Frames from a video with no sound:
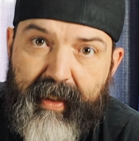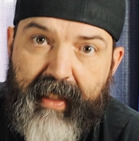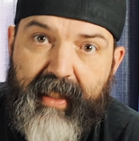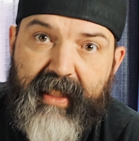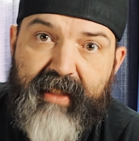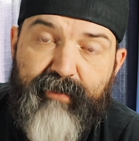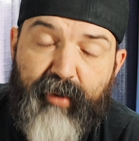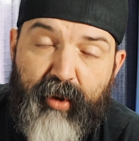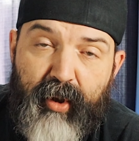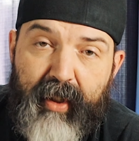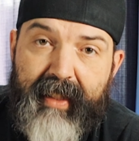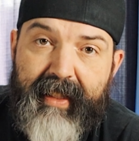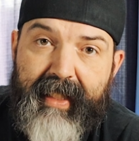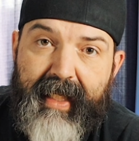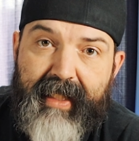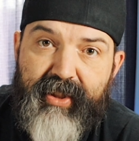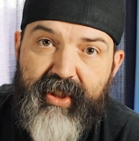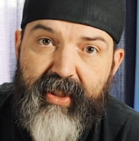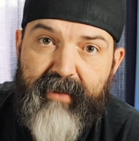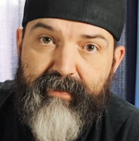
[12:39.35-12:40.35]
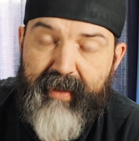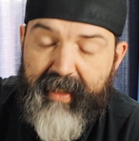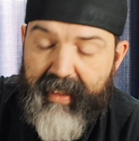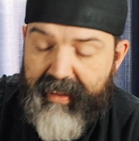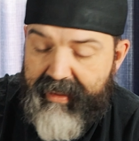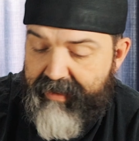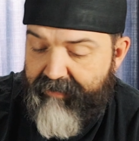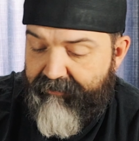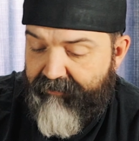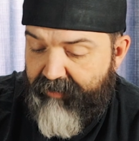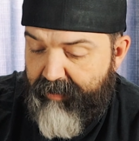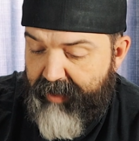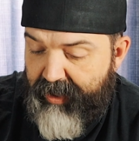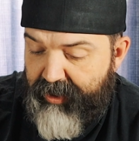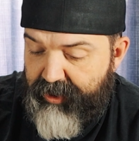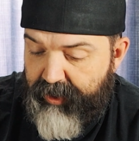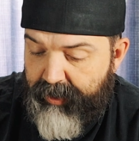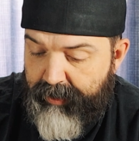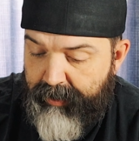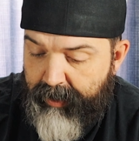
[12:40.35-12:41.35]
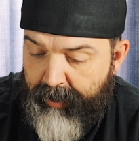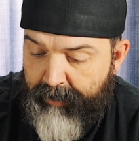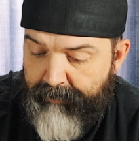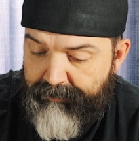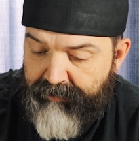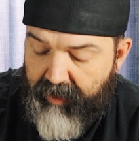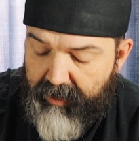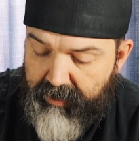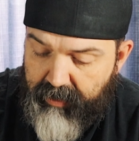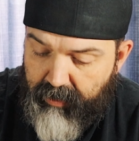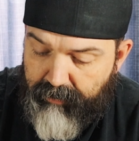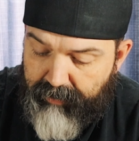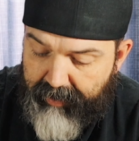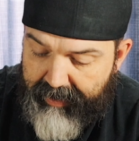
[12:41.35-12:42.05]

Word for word: that is pulling that GPS information. So